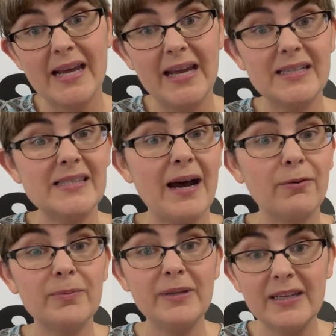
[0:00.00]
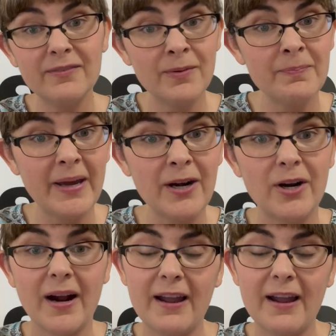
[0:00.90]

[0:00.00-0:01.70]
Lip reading: eggs, that would be even better.